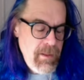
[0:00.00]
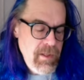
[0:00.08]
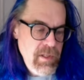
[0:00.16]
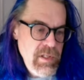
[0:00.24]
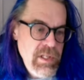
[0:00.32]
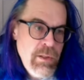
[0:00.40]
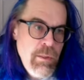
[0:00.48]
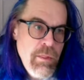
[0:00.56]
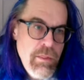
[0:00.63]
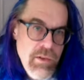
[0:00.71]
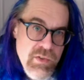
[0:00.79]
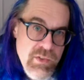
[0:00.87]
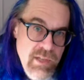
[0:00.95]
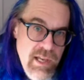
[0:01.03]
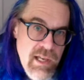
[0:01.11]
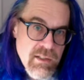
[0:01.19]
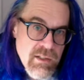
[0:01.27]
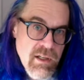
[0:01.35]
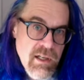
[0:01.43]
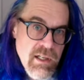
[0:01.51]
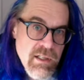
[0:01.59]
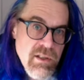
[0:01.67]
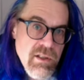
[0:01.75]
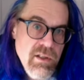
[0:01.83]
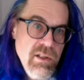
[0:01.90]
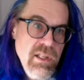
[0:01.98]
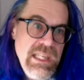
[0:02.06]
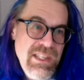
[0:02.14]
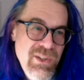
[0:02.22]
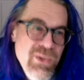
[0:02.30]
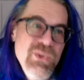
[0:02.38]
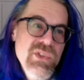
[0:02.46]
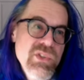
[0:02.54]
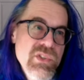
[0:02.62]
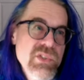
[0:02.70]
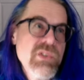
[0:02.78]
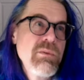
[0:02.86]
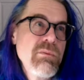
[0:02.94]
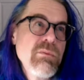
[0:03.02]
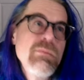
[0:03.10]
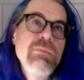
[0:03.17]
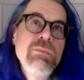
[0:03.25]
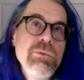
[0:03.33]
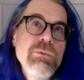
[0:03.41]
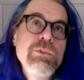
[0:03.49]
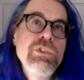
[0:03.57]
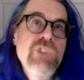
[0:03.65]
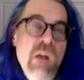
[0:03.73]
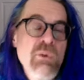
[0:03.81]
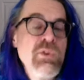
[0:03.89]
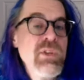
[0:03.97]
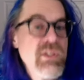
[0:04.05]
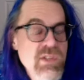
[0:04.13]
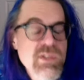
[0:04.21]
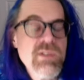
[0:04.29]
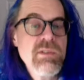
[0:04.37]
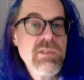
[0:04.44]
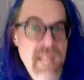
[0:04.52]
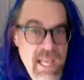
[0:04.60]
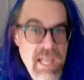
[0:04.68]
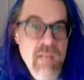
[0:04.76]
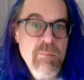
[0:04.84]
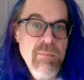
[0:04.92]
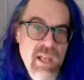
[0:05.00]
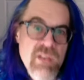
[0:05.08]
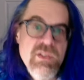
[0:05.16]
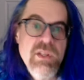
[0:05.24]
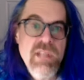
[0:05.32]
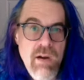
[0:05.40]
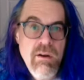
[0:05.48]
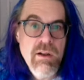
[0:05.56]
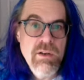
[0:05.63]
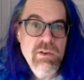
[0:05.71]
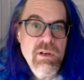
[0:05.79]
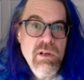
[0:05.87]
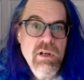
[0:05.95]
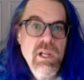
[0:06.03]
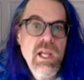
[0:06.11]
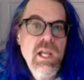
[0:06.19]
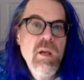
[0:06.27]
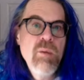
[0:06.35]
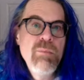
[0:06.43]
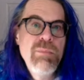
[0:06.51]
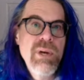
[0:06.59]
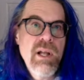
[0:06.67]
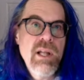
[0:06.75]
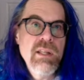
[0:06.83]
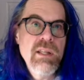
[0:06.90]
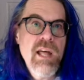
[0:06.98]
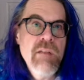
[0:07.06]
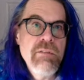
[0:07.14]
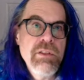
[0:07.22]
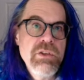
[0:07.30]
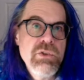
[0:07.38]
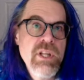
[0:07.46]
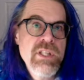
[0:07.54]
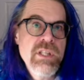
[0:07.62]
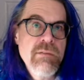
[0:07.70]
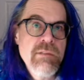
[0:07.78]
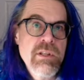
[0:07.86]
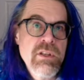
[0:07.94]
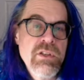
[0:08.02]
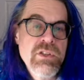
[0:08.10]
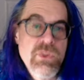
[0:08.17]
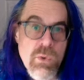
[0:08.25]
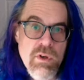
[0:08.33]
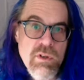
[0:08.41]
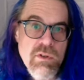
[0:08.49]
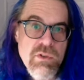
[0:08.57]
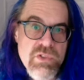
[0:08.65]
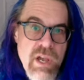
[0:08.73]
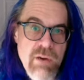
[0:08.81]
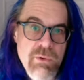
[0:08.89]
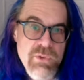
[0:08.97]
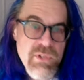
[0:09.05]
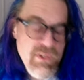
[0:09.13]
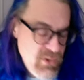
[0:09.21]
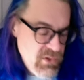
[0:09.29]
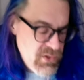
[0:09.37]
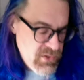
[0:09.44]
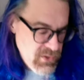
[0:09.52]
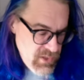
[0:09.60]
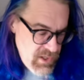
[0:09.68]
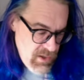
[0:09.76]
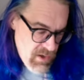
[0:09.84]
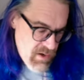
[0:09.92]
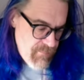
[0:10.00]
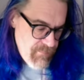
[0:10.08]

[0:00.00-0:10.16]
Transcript: In this dialogue, he uses Socrates' name as a character, but a lot of the traits of the historical Socrates are still here.